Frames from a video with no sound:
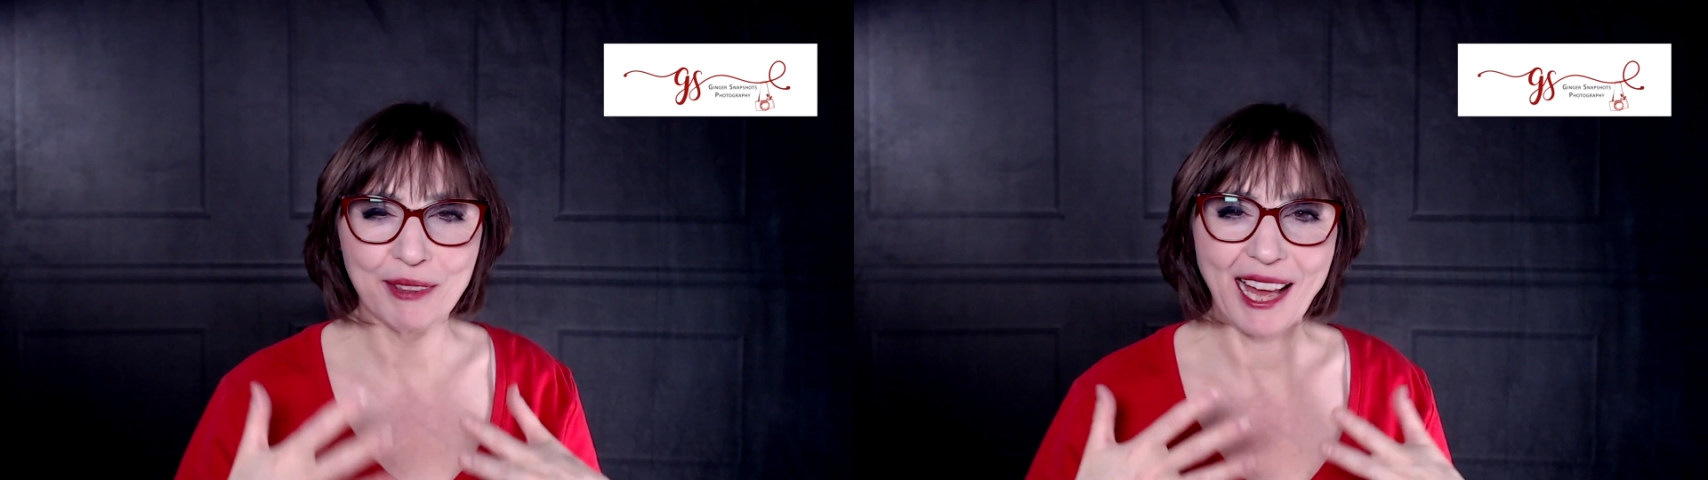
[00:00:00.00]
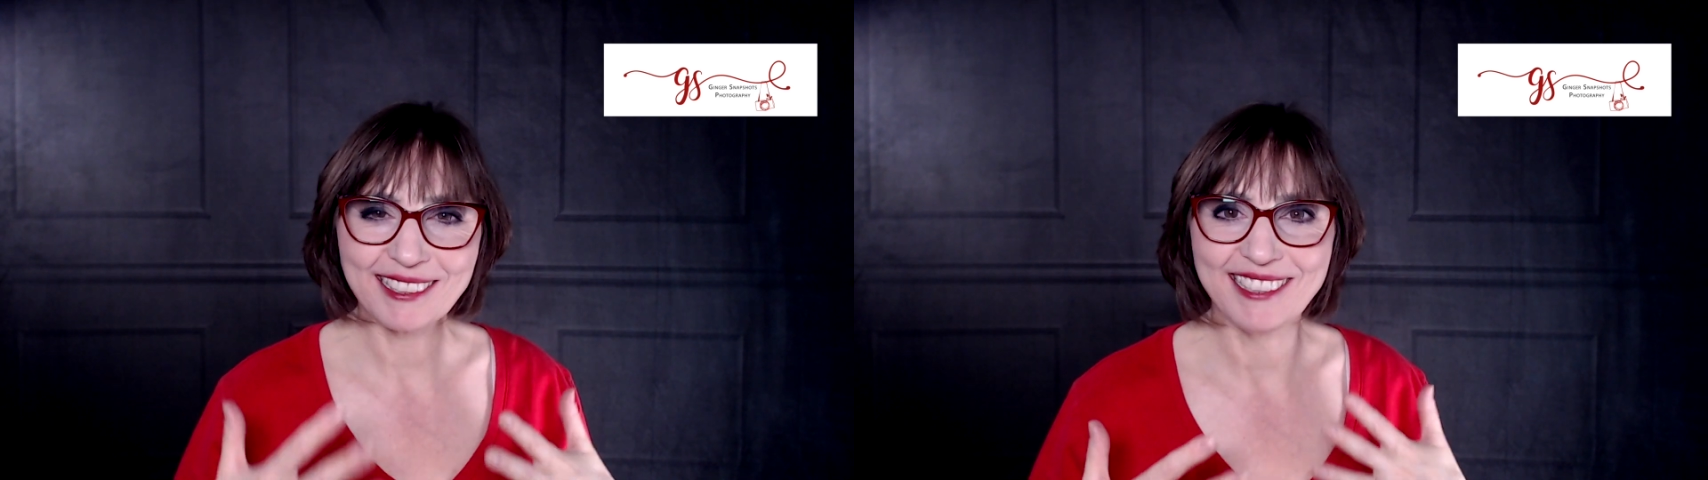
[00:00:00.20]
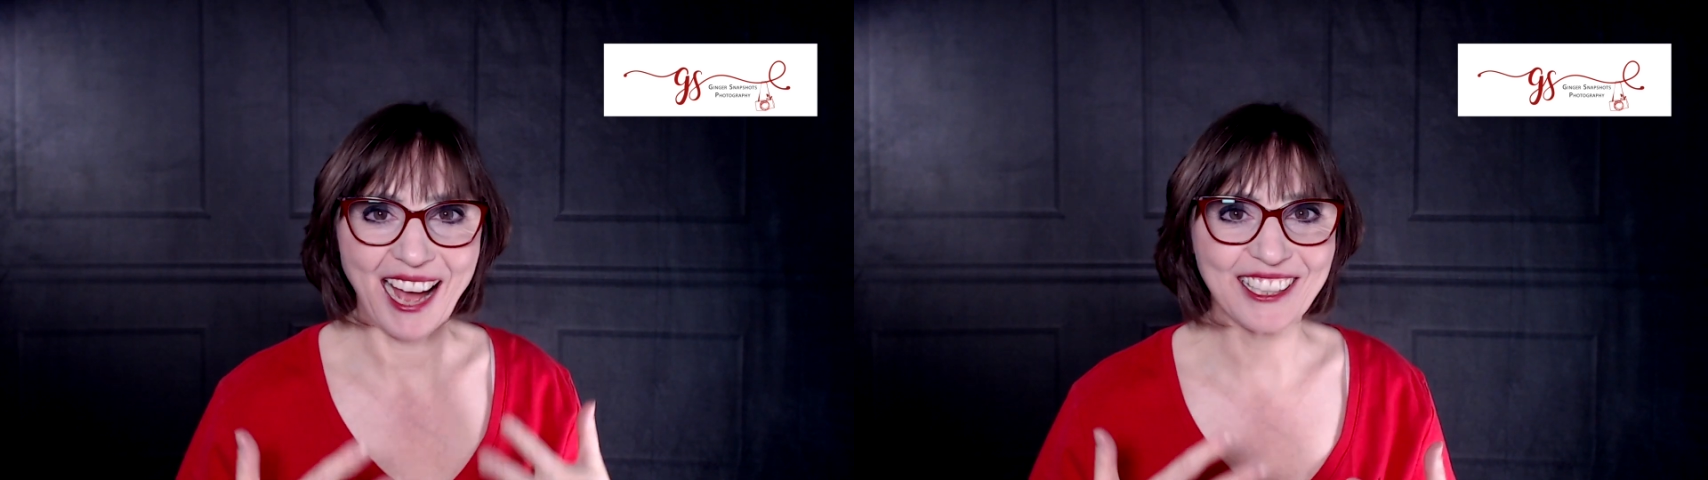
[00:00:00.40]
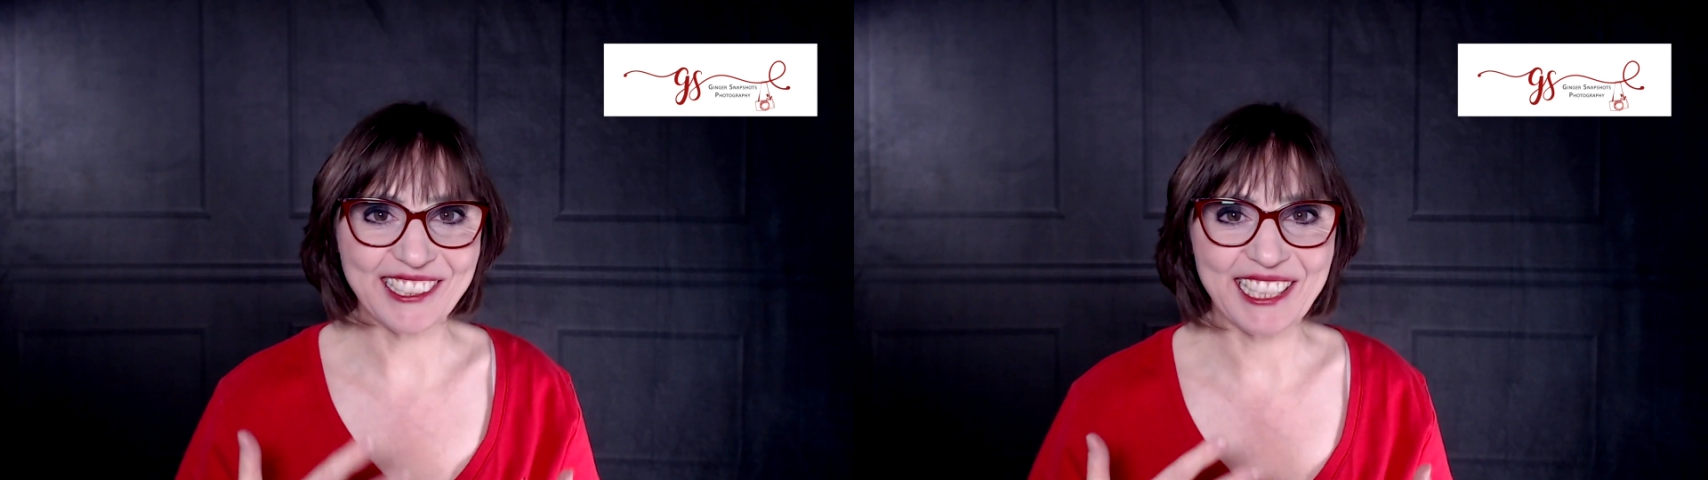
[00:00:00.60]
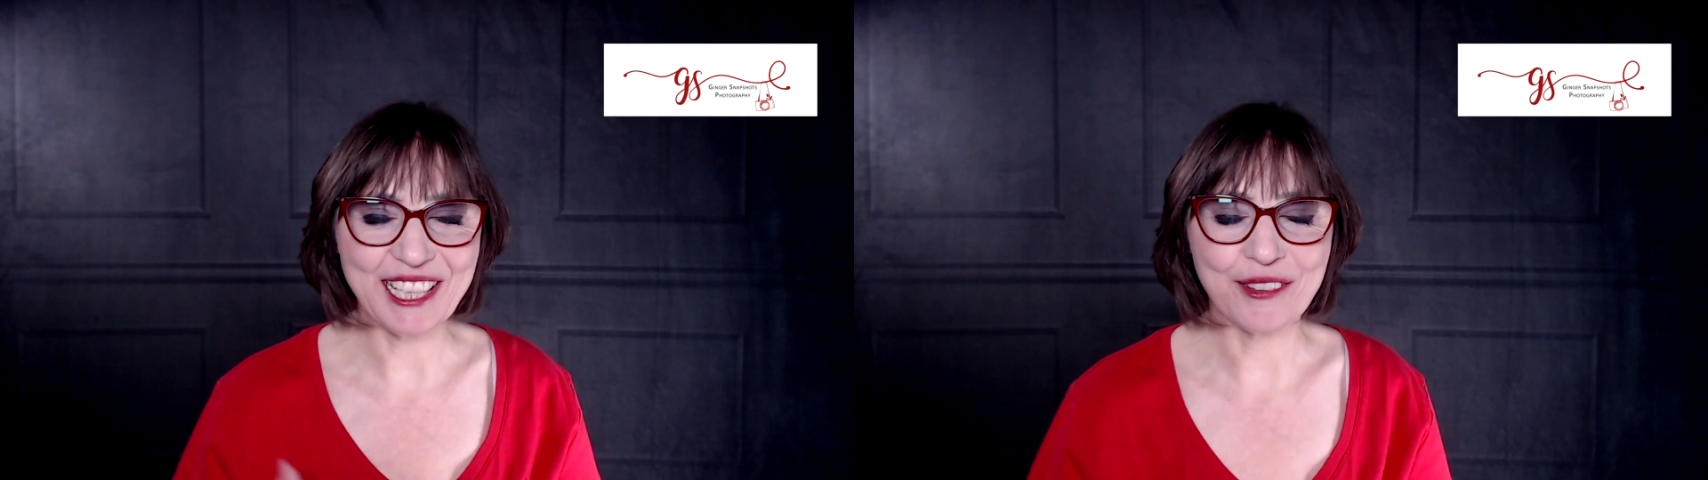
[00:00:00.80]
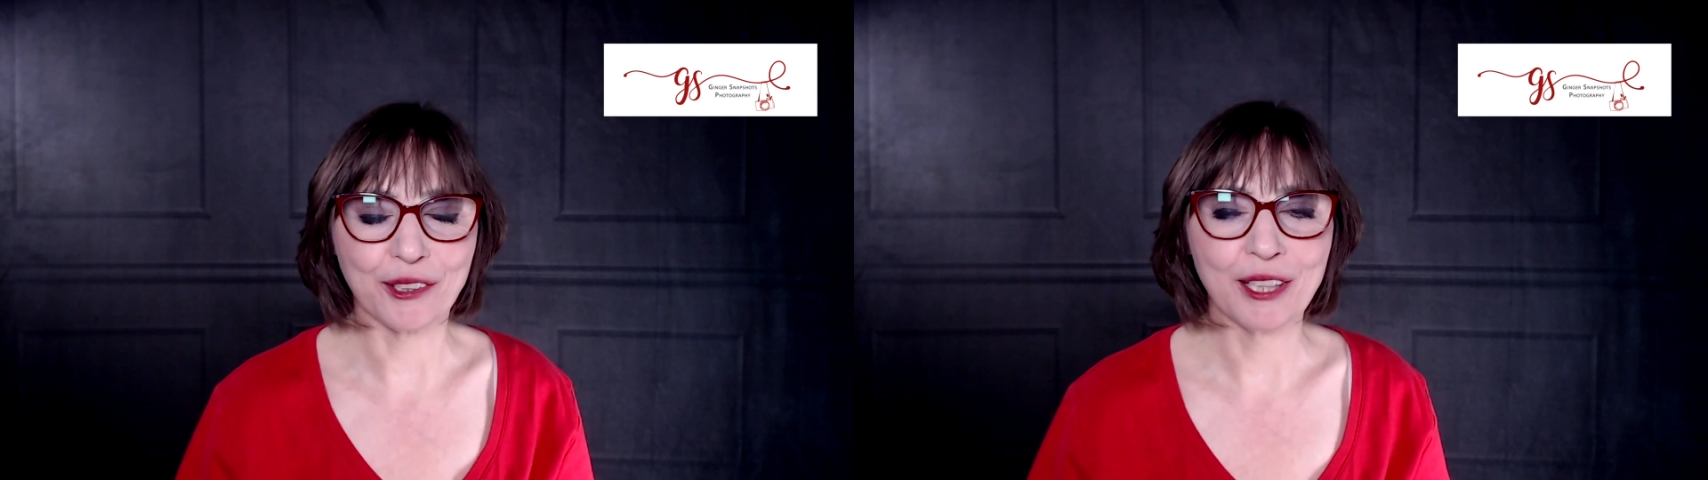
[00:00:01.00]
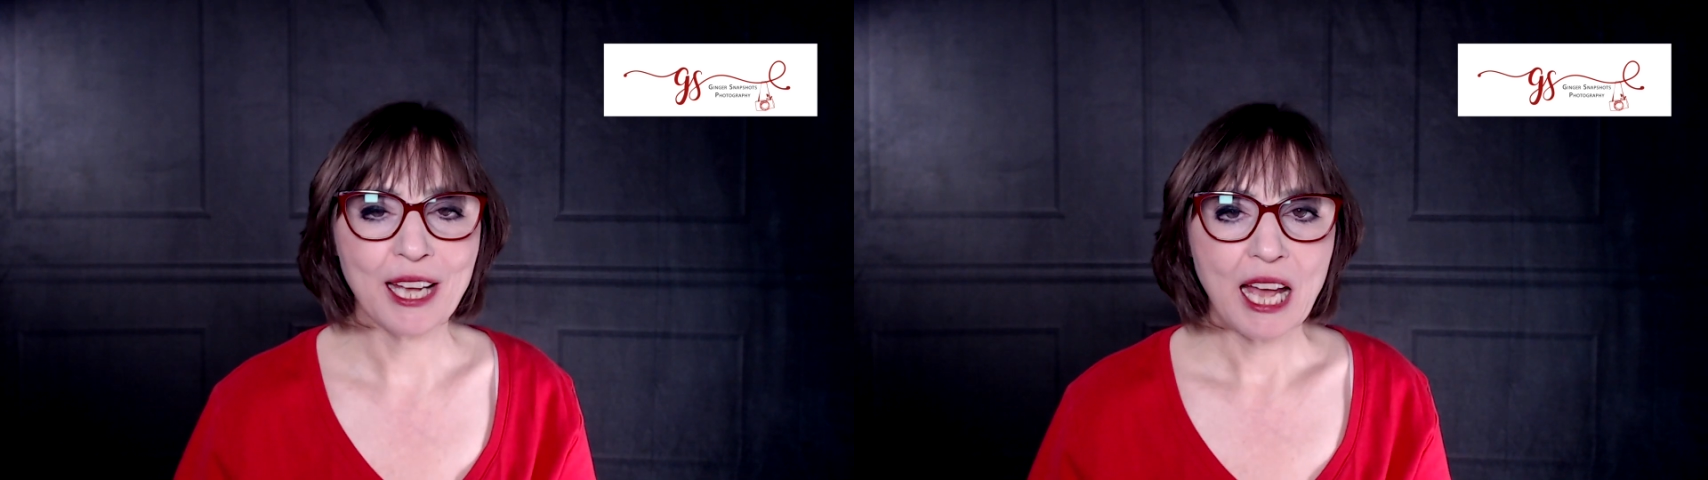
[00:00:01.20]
that's not good either.